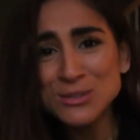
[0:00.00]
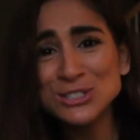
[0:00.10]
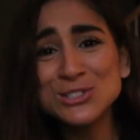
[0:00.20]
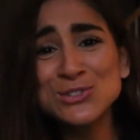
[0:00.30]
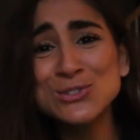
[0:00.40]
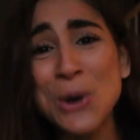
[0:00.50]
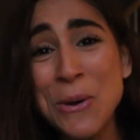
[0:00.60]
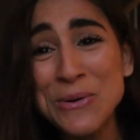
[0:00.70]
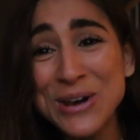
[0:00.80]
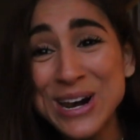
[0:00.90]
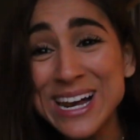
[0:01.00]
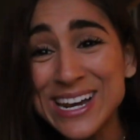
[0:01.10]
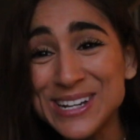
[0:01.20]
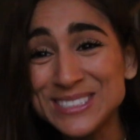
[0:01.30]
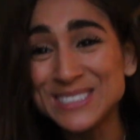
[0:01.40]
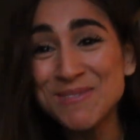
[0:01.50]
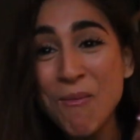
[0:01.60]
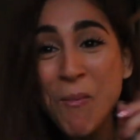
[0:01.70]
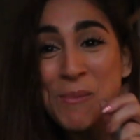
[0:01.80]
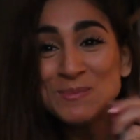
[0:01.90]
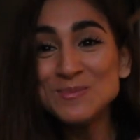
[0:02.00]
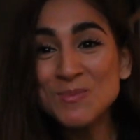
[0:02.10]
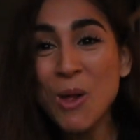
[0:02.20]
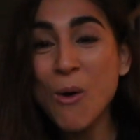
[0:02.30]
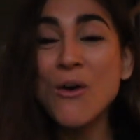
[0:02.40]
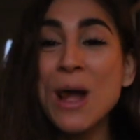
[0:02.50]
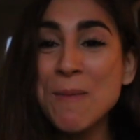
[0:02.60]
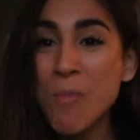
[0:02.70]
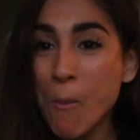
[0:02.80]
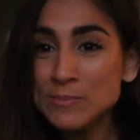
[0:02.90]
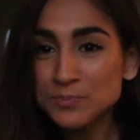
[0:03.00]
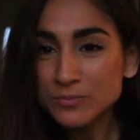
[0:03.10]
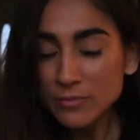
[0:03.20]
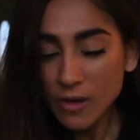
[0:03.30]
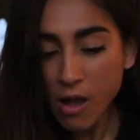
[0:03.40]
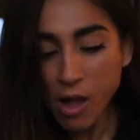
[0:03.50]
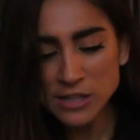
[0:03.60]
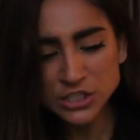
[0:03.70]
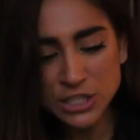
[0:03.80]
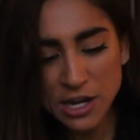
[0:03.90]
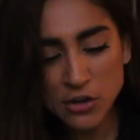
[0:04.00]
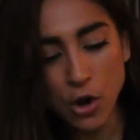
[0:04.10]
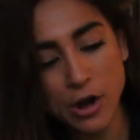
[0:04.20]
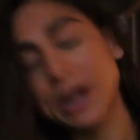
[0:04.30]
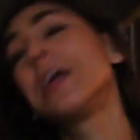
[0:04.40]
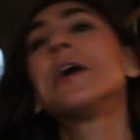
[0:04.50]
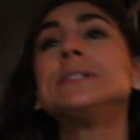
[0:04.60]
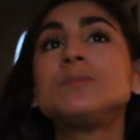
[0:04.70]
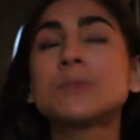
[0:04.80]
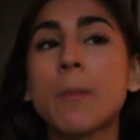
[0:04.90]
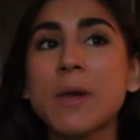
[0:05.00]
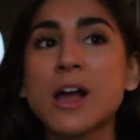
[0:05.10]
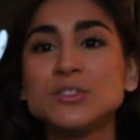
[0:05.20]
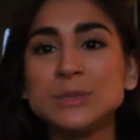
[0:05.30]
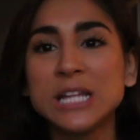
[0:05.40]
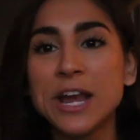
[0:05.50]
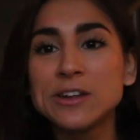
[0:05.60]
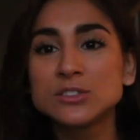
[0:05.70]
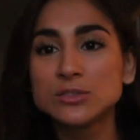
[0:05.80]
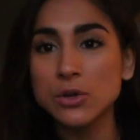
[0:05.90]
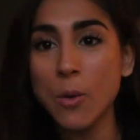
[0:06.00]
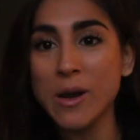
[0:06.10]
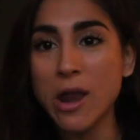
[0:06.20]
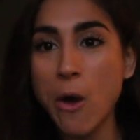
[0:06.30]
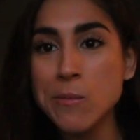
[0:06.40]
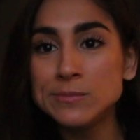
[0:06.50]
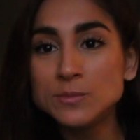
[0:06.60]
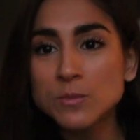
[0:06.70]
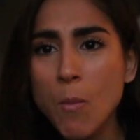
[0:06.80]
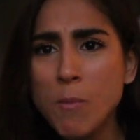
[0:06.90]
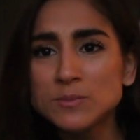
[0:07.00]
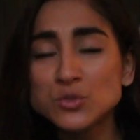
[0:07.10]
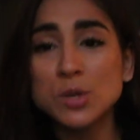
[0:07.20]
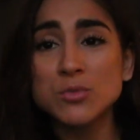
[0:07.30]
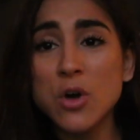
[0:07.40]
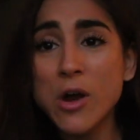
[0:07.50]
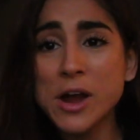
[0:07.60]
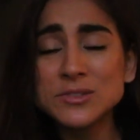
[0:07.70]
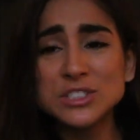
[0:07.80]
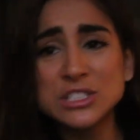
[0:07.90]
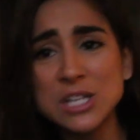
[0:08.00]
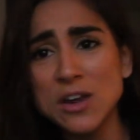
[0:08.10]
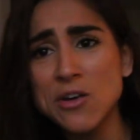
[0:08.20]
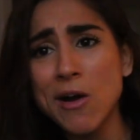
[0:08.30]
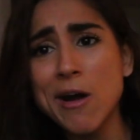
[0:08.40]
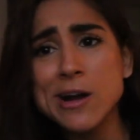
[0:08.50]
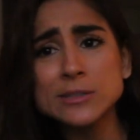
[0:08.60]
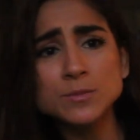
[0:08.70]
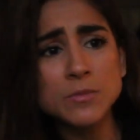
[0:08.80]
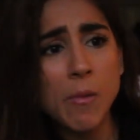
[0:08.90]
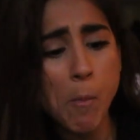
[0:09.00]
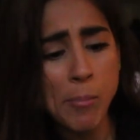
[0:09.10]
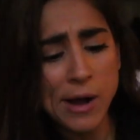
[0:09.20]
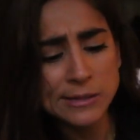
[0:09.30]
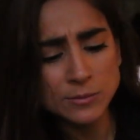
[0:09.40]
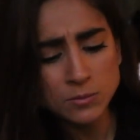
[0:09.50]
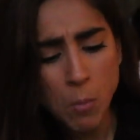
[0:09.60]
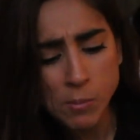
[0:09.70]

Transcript: This is so good. Okay. It's getting dark in here because my lighting's going down. So I'm sorry it's getting dark, but